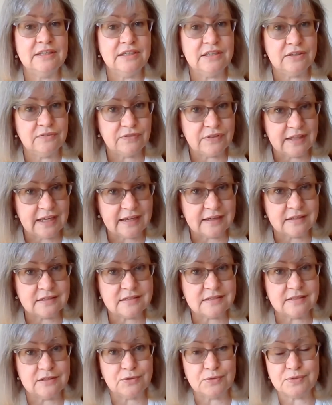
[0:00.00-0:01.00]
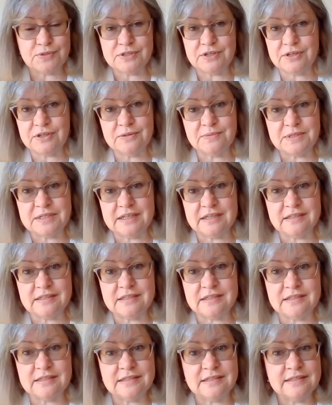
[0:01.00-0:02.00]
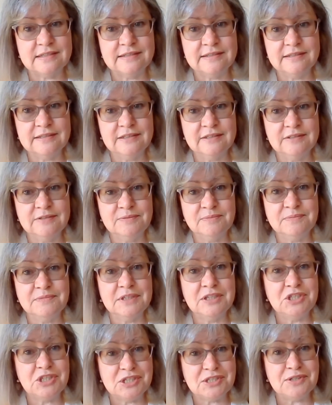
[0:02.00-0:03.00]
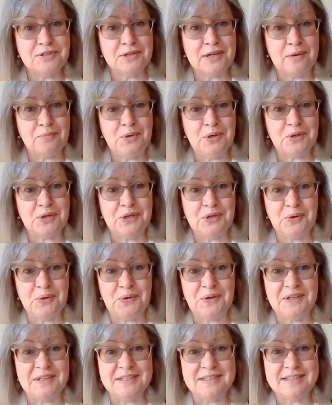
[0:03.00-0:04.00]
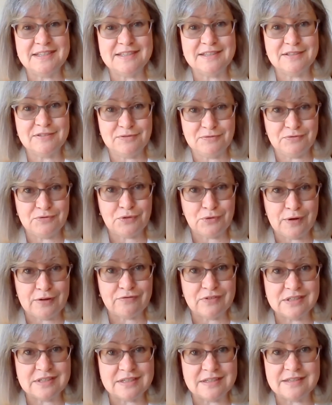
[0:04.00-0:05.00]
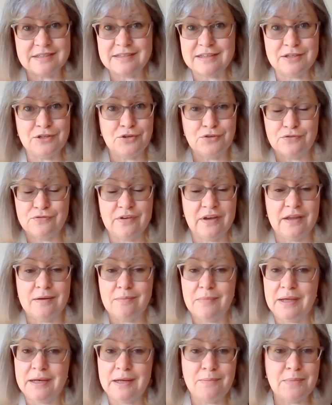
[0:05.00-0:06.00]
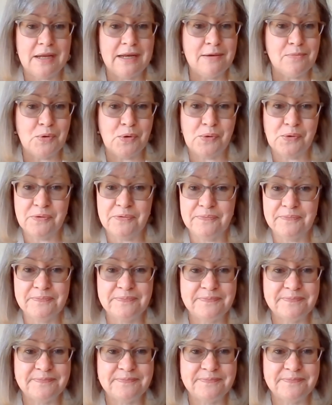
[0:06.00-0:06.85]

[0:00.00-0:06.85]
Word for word: Give thanks in all circumstances. Just look up your concordance for references and you'll find many, many more.